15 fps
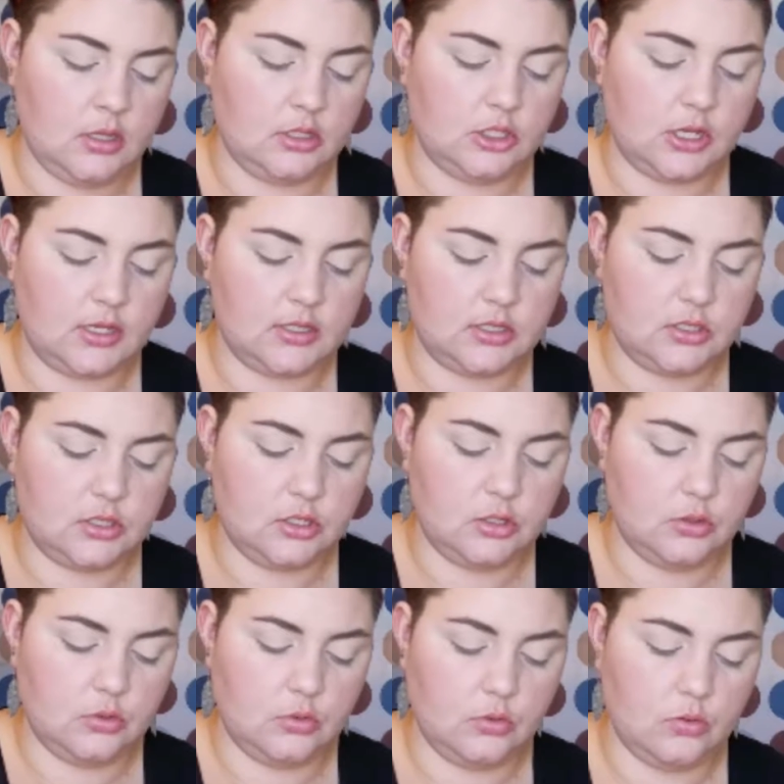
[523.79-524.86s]
just
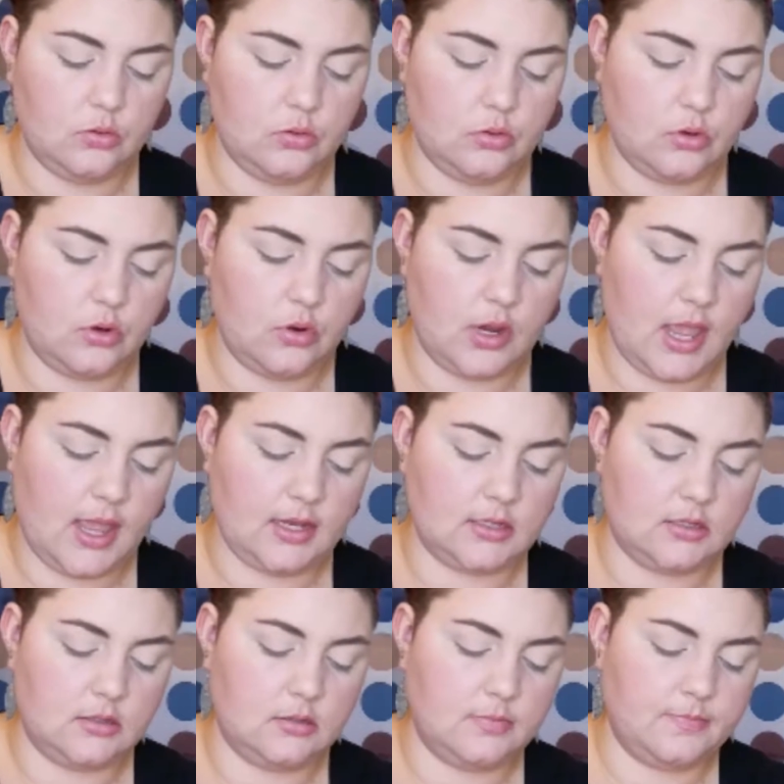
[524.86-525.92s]
to
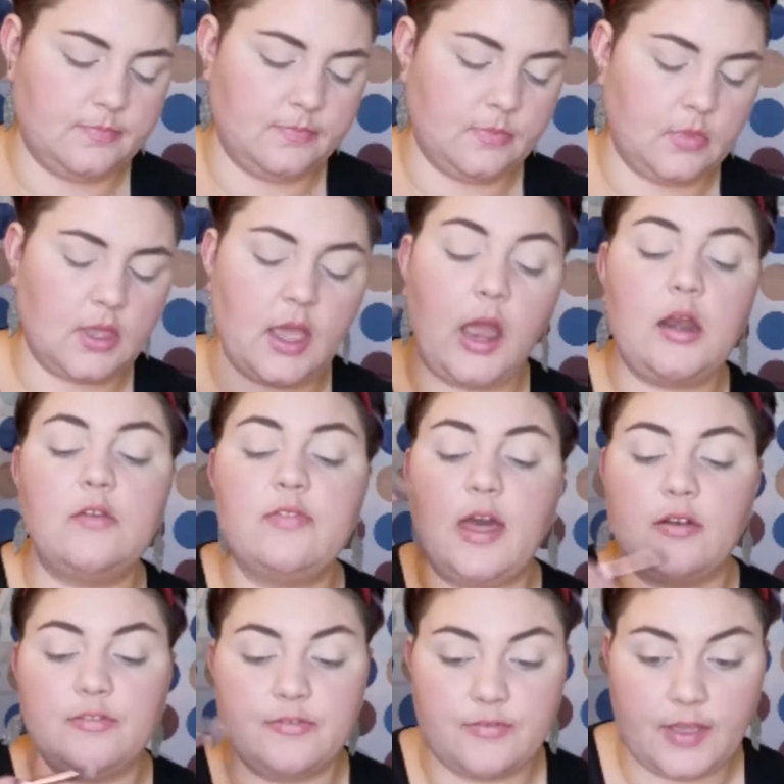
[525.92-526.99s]
create kind of
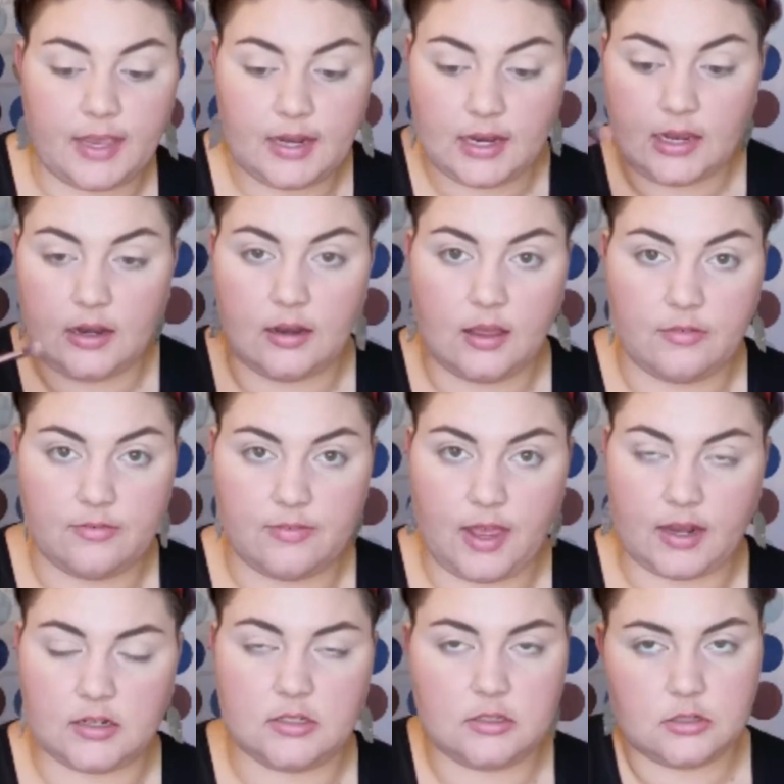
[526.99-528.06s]
that faded
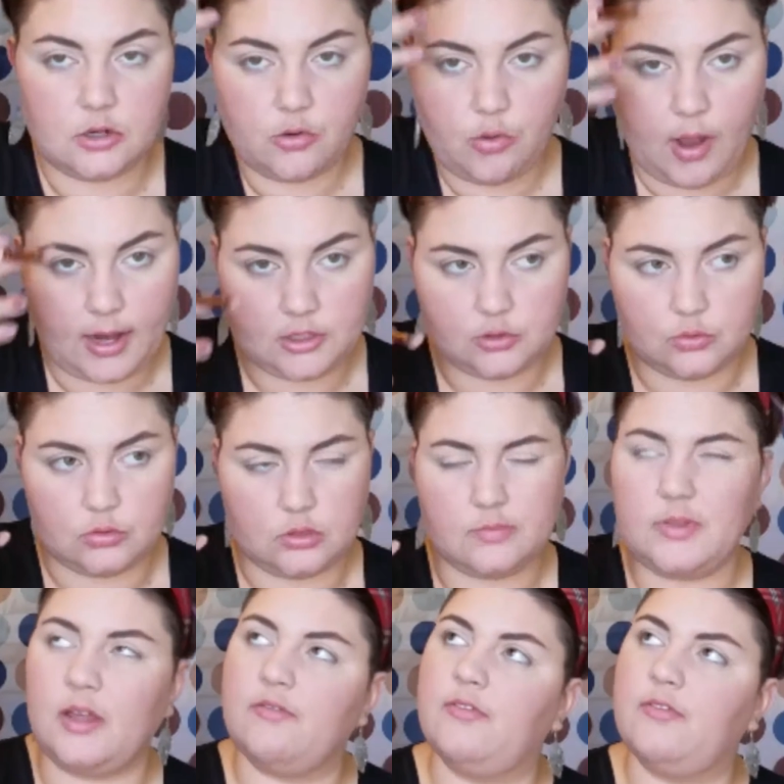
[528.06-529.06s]
effect, gradient